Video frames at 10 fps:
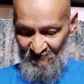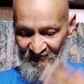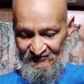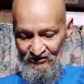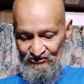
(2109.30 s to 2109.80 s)

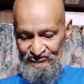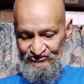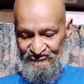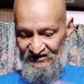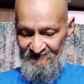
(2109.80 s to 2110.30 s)
But those
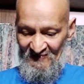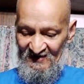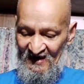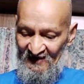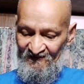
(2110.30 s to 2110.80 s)
who seek my
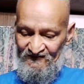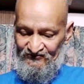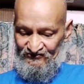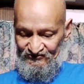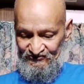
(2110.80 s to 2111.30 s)
life
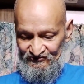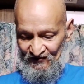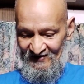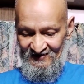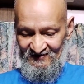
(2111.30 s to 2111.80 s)
to
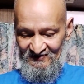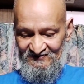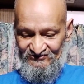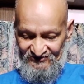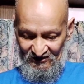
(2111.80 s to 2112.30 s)
destroy it
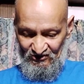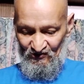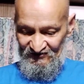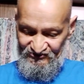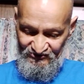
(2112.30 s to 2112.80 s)
shall
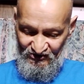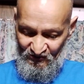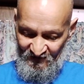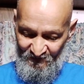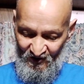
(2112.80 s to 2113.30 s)
go into the
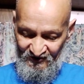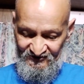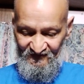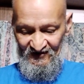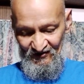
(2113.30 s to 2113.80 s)
lower
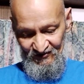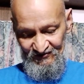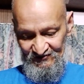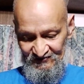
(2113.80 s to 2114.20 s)
parts of the earth.